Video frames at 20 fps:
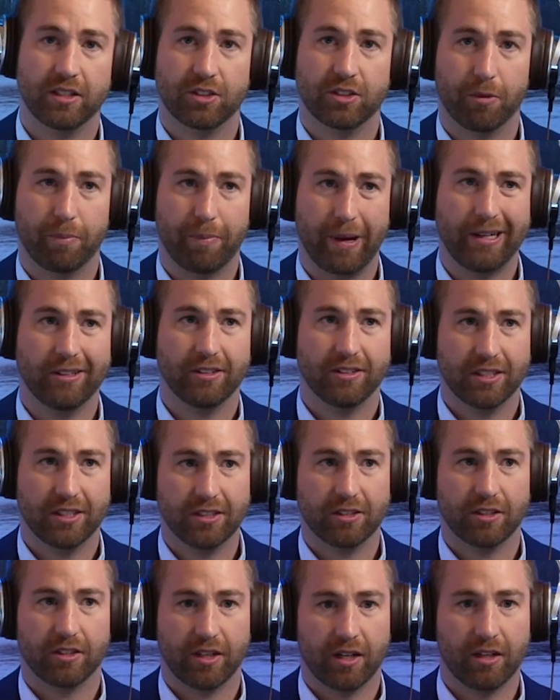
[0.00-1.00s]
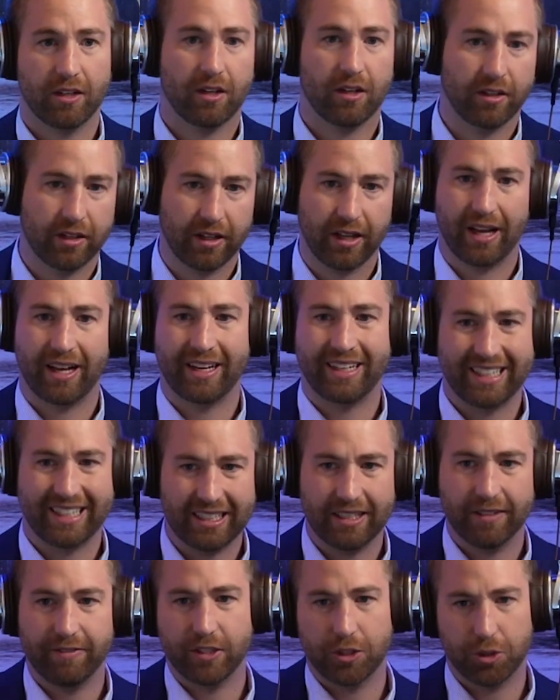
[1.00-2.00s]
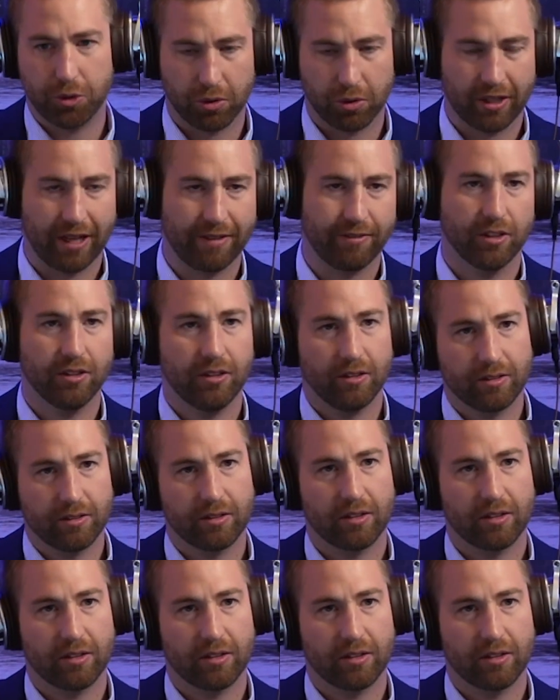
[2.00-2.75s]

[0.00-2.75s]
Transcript: So penalties are done on an individual level,